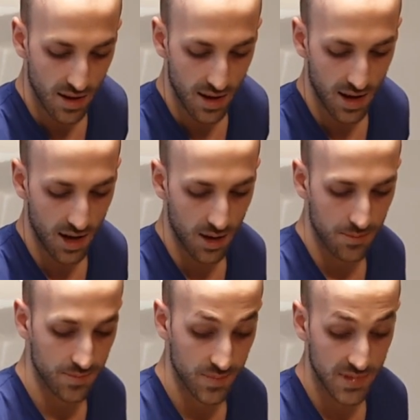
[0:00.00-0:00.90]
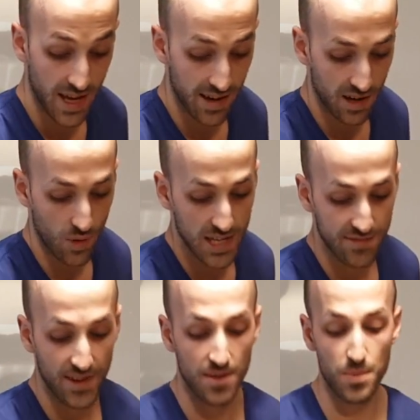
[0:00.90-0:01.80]
Then
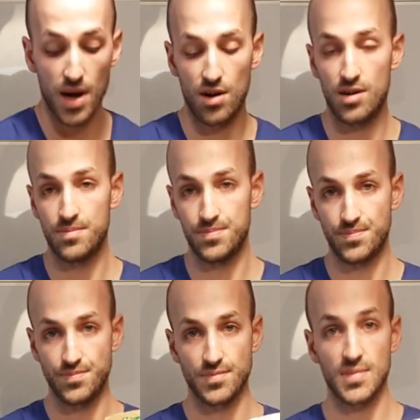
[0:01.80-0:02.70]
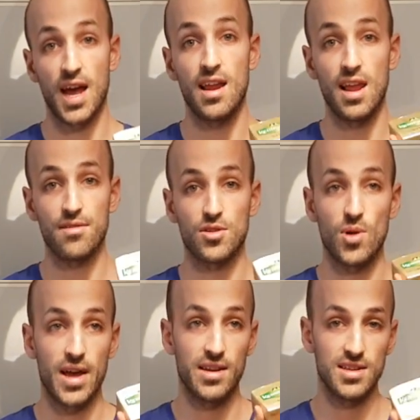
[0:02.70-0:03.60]
grass-fed butter. I love
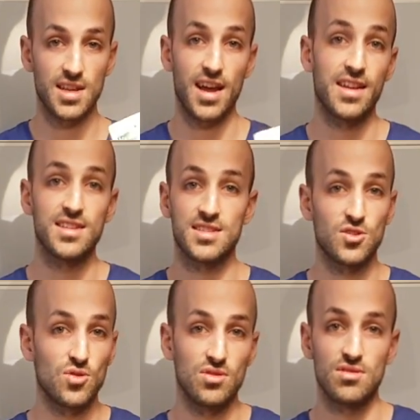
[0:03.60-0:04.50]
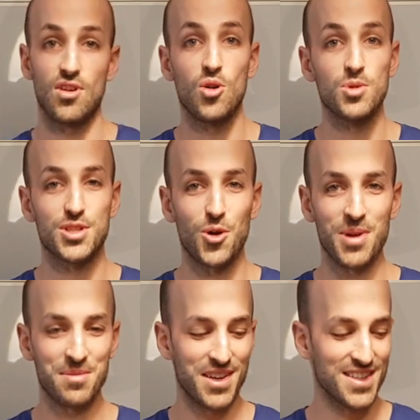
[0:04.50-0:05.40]
to add this. I add this to almost all
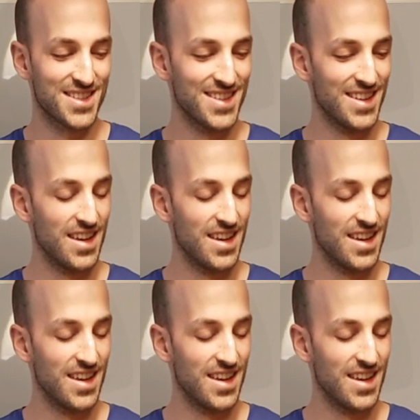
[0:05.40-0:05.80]
my meals.